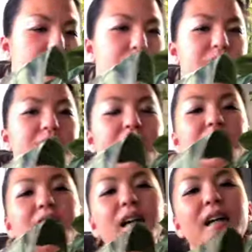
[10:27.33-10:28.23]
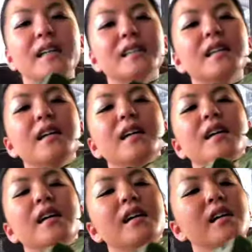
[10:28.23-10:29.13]
But these guys
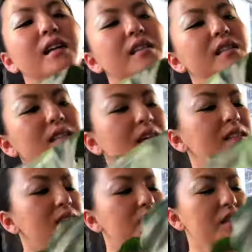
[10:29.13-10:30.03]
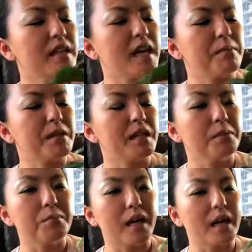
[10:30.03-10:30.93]
are really happy
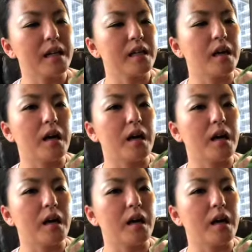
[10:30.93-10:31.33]
in my